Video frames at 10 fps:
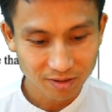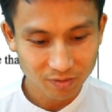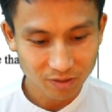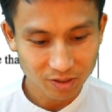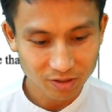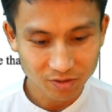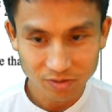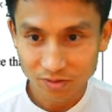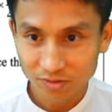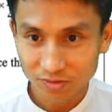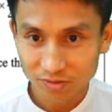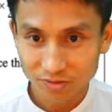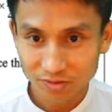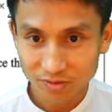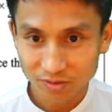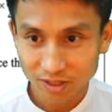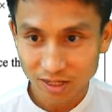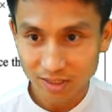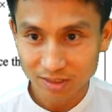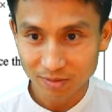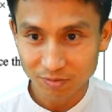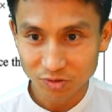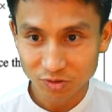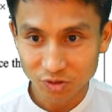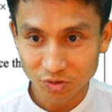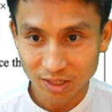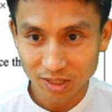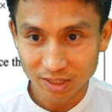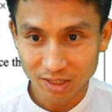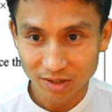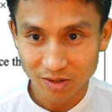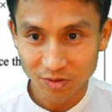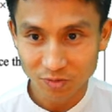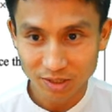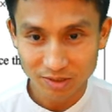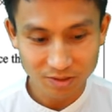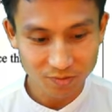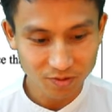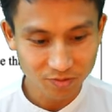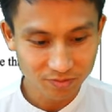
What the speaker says: Wait, no, and attempt to show that it cannot equate 0.